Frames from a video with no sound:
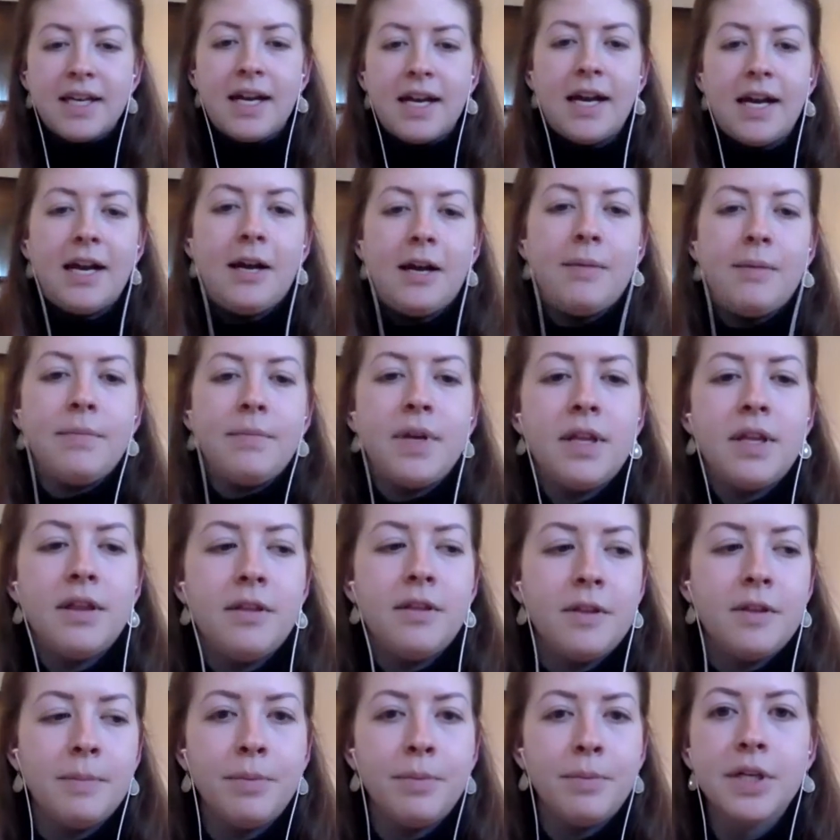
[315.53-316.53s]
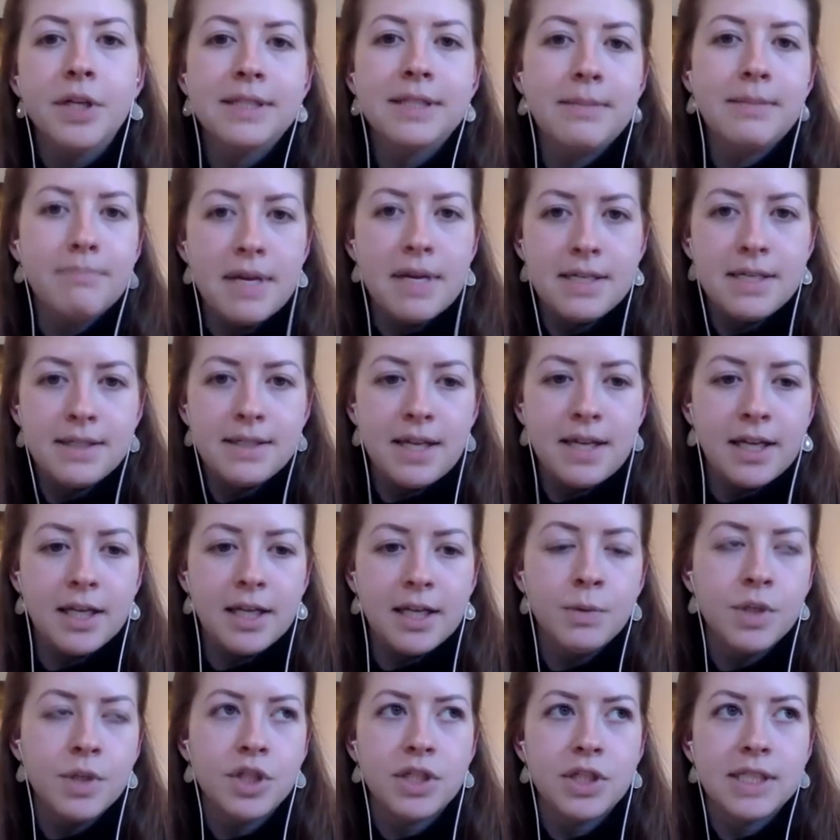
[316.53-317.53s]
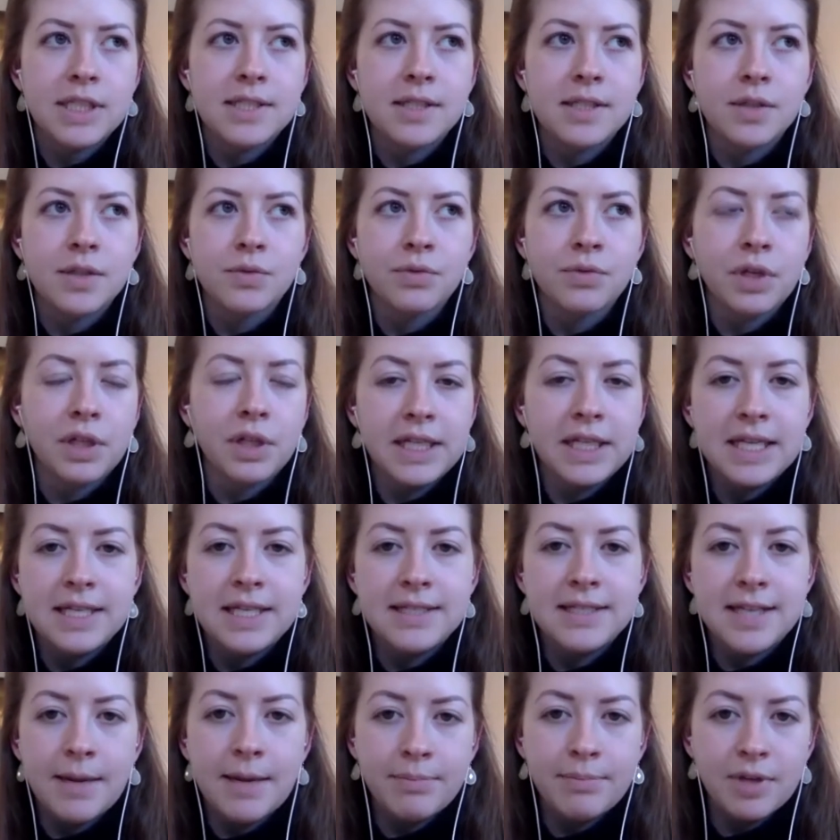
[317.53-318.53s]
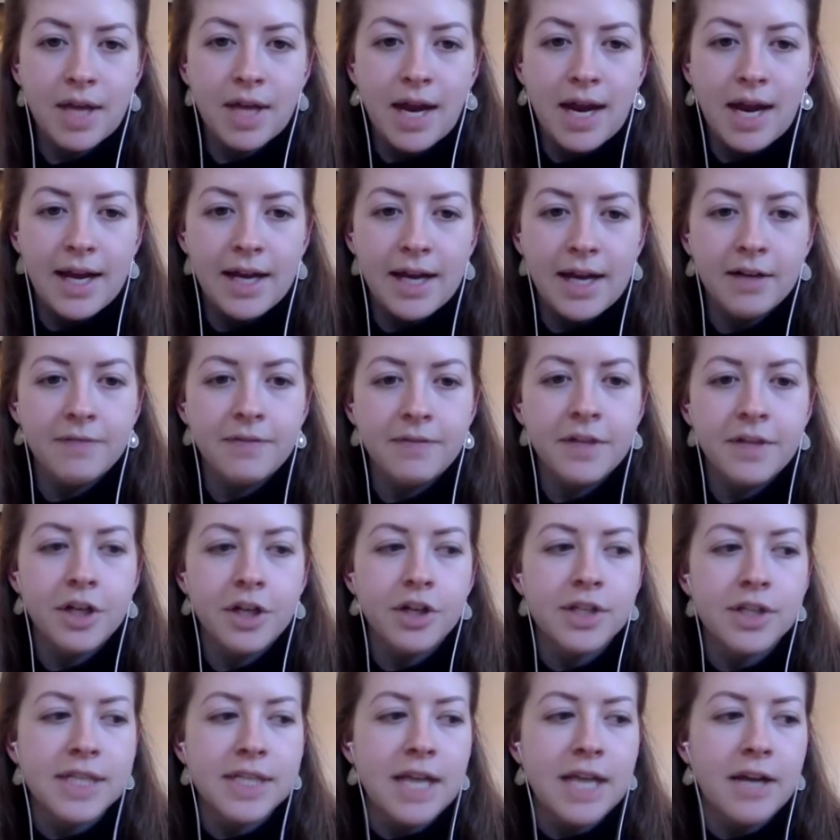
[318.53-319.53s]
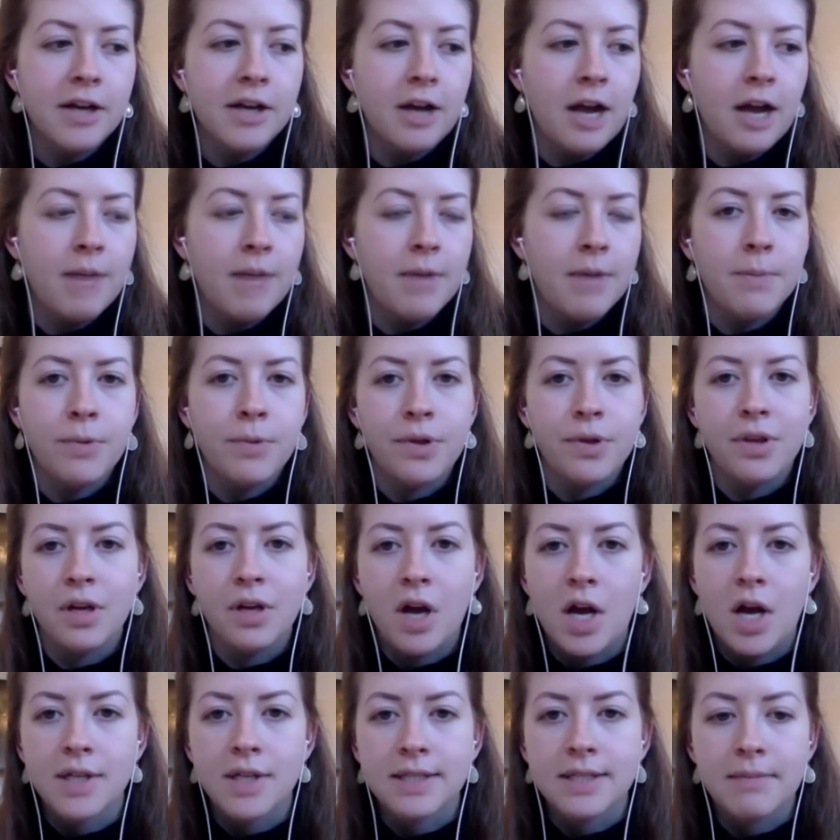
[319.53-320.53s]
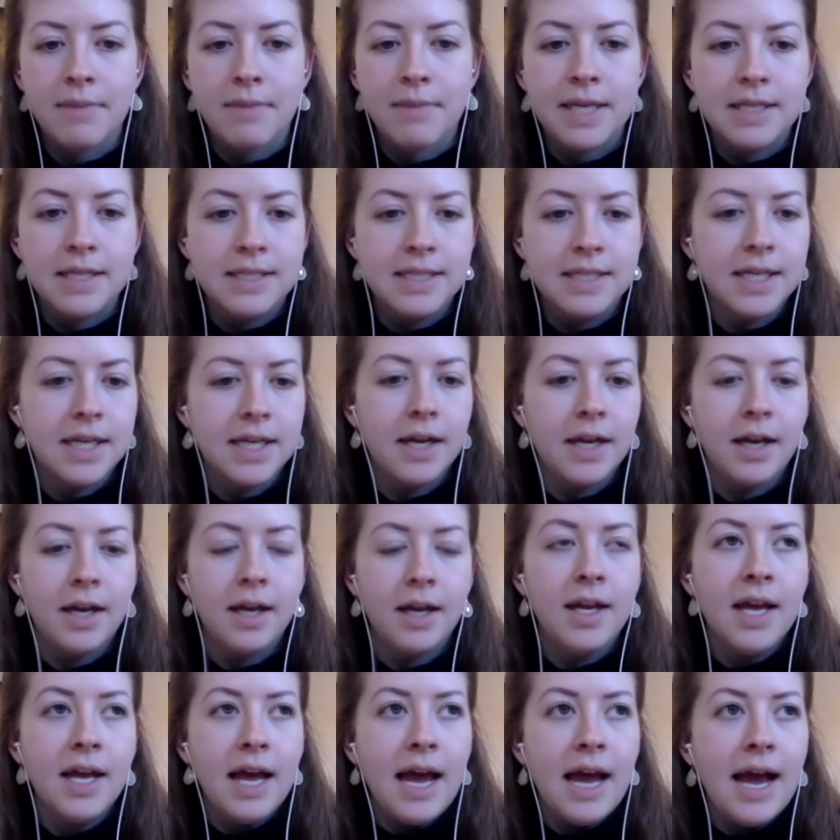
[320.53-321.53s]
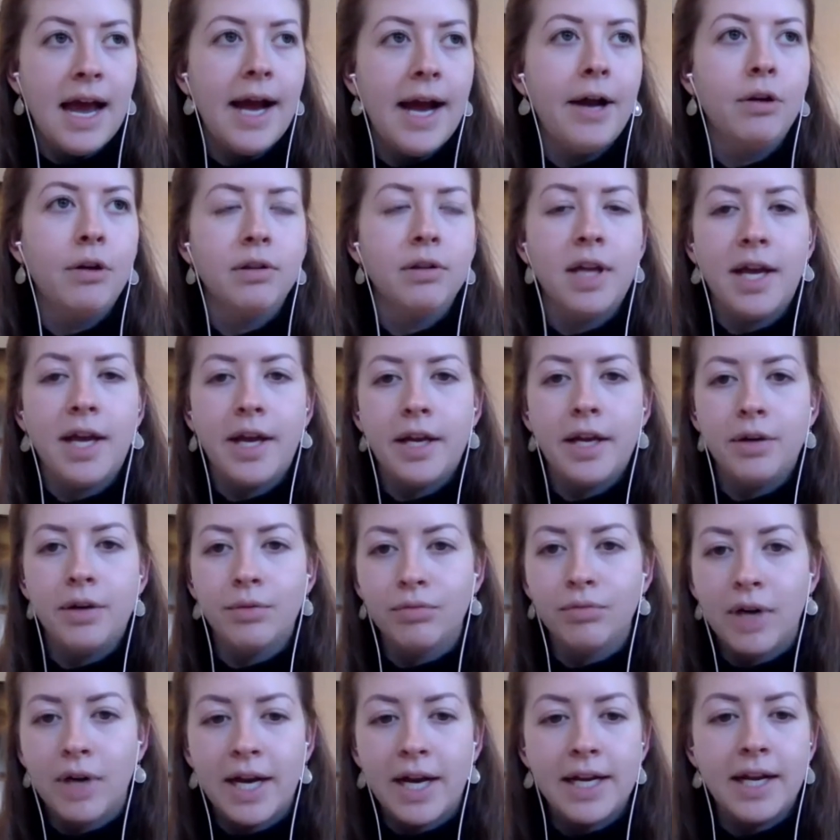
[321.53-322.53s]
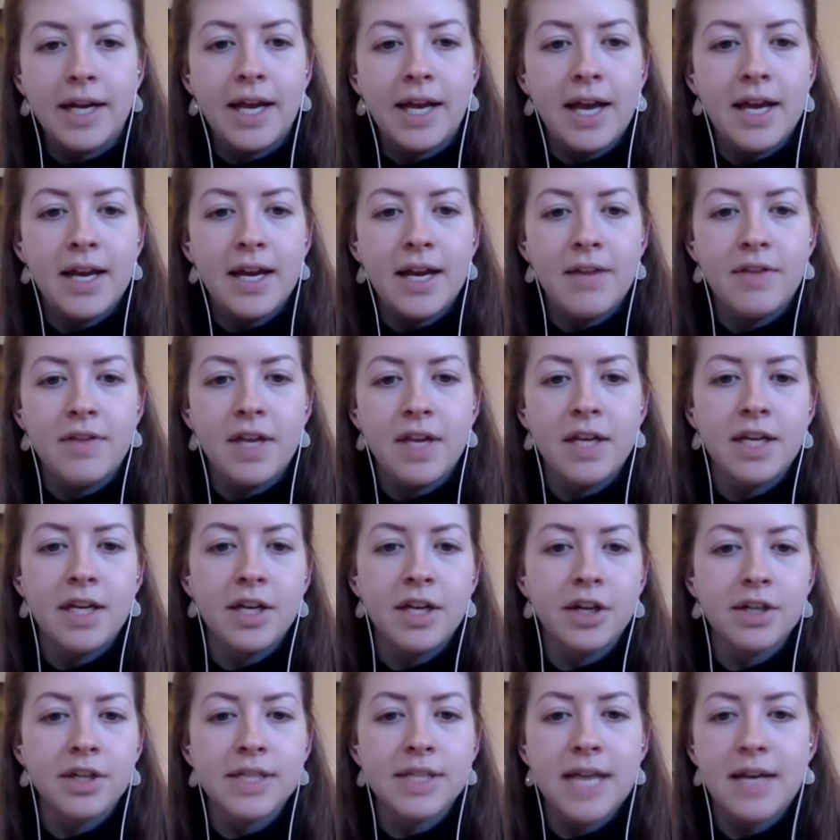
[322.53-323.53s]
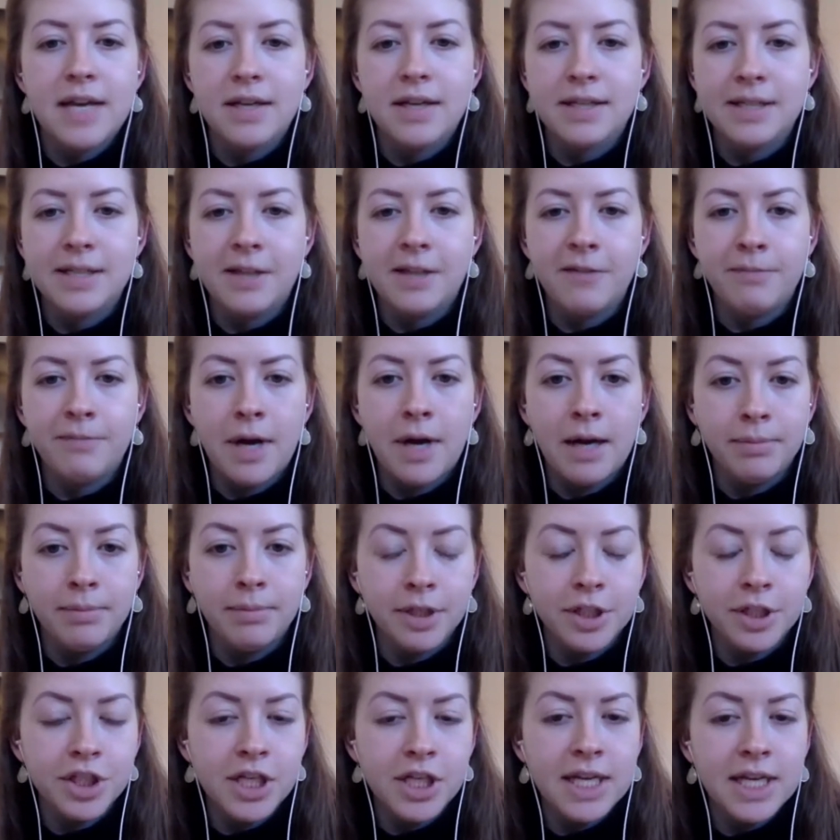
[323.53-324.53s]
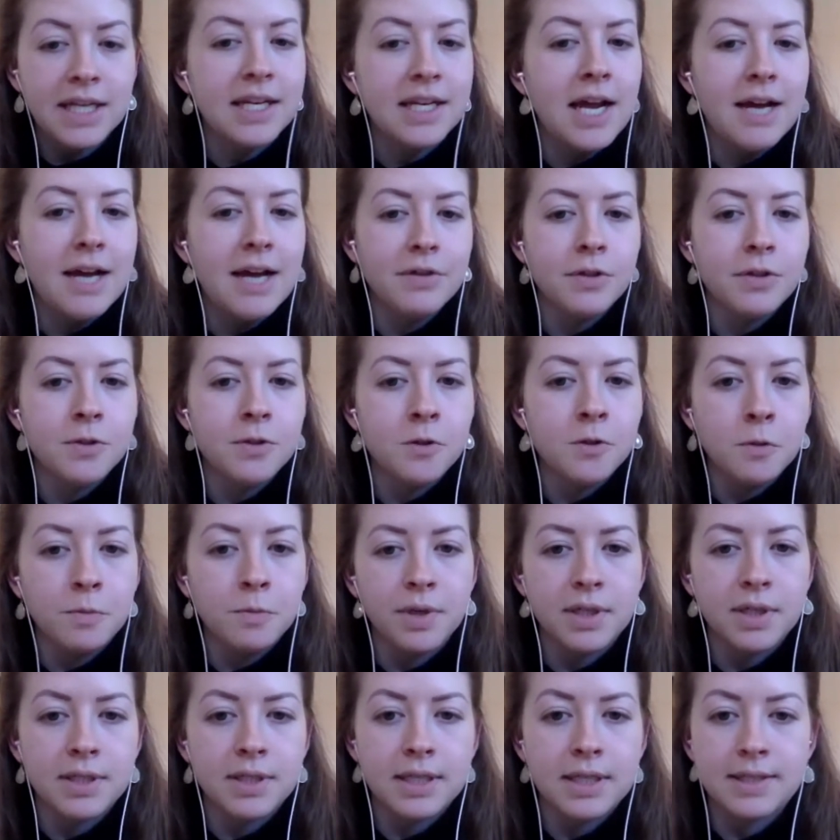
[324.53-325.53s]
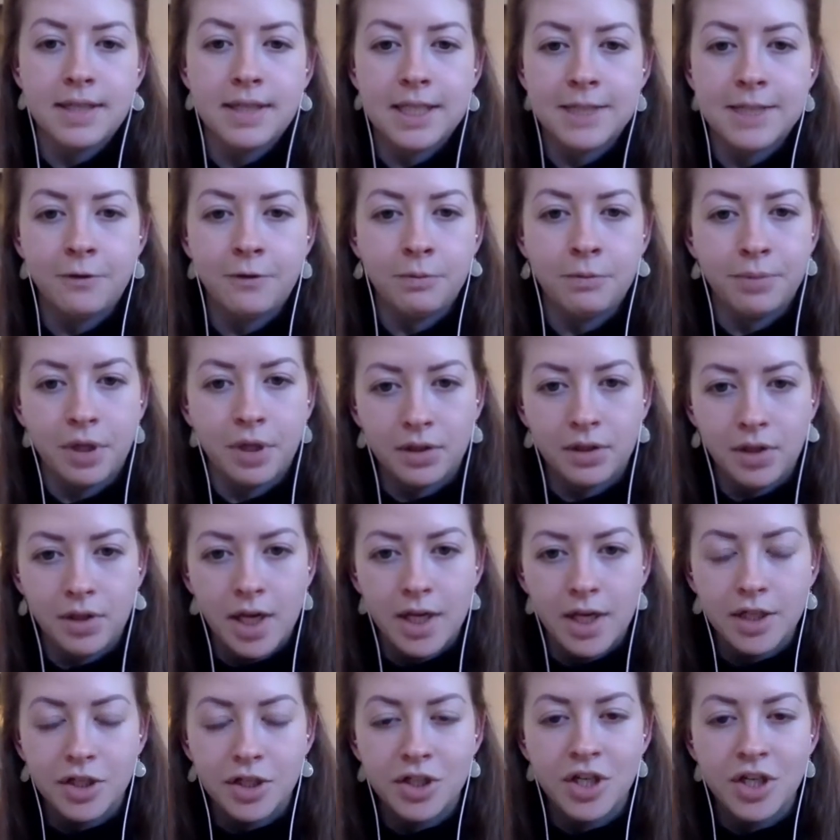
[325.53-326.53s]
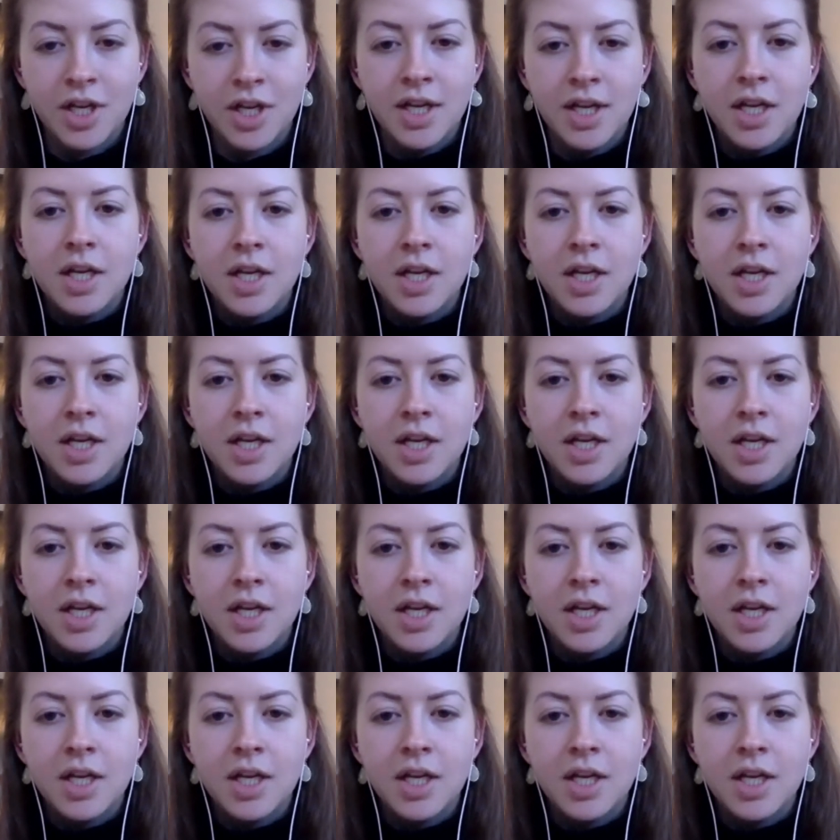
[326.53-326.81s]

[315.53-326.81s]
The book's amazing. It was just this really in-depth guide of here's how to come up with an awesome idea, outline, write it, and then here's how to self-publish it and have a super successful book launch.